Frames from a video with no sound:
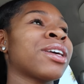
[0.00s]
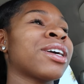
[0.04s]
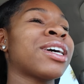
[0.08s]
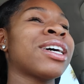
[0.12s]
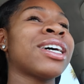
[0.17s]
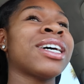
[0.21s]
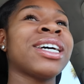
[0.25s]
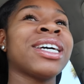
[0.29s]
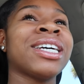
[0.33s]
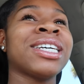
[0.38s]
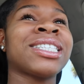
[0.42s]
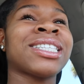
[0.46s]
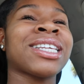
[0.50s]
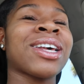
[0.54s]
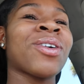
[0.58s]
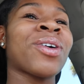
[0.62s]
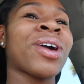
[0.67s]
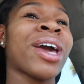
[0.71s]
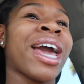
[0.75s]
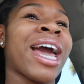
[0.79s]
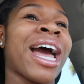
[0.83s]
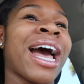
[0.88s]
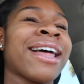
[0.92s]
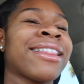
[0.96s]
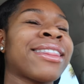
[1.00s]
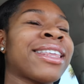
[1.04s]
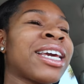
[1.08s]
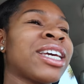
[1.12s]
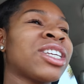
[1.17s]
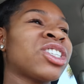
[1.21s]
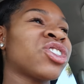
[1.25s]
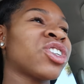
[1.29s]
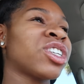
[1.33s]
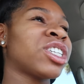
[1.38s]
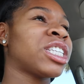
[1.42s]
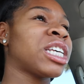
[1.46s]
cause okay, I
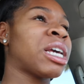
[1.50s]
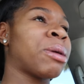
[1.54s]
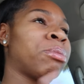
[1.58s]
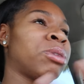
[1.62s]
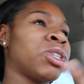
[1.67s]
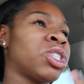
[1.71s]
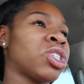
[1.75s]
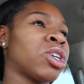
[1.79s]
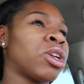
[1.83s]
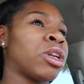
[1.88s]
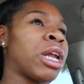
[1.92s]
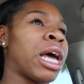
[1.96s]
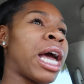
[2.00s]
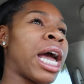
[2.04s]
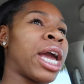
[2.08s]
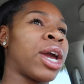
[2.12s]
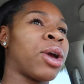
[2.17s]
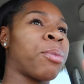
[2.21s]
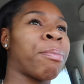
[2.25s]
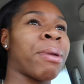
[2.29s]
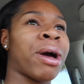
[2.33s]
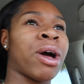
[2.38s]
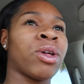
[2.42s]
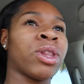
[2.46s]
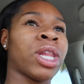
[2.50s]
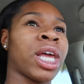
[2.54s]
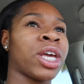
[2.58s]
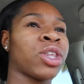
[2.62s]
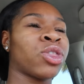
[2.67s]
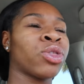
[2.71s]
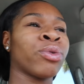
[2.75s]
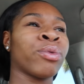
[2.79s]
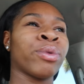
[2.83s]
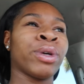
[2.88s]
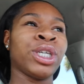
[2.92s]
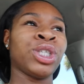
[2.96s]
think it's gonna take me to like about
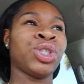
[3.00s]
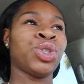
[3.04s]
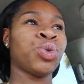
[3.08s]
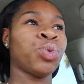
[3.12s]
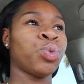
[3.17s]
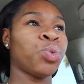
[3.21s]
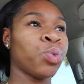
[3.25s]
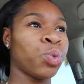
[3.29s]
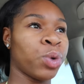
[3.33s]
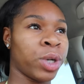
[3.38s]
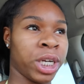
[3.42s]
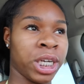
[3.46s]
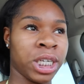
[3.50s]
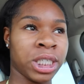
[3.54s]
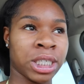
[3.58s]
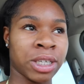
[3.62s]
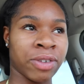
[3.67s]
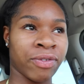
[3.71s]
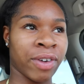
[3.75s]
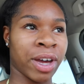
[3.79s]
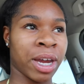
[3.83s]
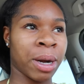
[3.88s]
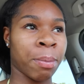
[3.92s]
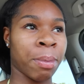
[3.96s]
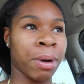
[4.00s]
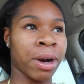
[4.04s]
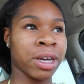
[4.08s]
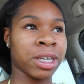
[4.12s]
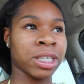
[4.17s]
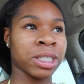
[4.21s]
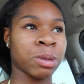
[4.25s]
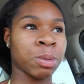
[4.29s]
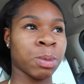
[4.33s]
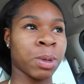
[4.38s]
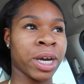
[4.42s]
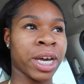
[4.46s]
like 320 to find a
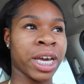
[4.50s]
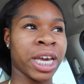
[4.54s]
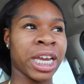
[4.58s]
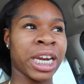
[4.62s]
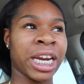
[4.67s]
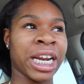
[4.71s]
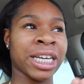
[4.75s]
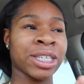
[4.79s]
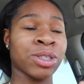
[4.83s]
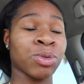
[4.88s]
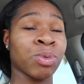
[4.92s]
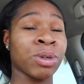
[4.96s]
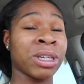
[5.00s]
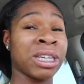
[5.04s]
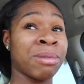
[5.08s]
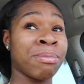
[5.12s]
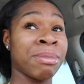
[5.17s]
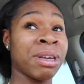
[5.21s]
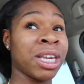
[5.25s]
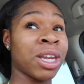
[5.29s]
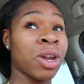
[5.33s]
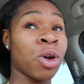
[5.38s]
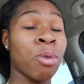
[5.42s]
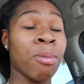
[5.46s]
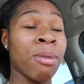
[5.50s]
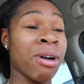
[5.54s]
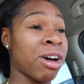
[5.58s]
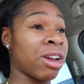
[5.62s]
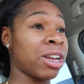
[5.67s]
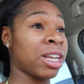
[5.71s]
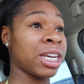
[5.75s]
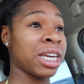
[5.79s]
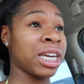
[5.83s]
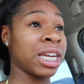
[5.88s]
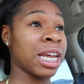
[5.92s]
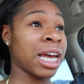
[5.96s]
parking spot. And that's really me
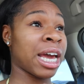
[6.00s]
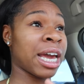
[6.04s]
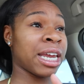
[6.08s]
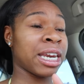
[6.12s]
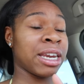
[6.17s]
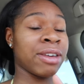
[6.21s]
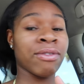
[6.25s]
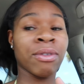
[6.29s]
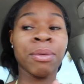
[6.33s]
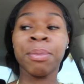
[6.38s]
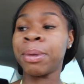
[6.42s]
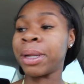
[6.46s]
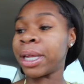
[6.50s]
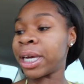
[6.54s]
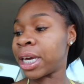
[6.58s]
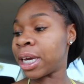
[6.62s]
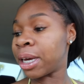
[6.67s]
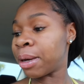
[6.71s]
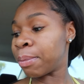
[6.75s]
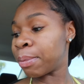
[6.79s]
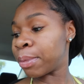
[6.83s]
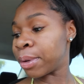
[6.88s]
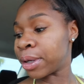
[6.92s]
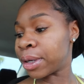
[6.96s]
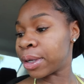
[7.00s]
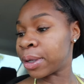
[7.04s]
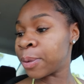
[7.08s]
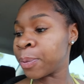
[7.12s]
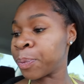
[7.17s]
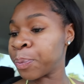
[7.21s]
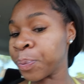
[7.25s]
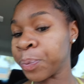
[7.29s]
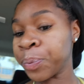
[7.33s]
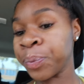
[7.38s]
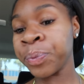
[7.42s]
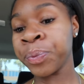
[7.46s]
lowballing it. I ain't even playing, but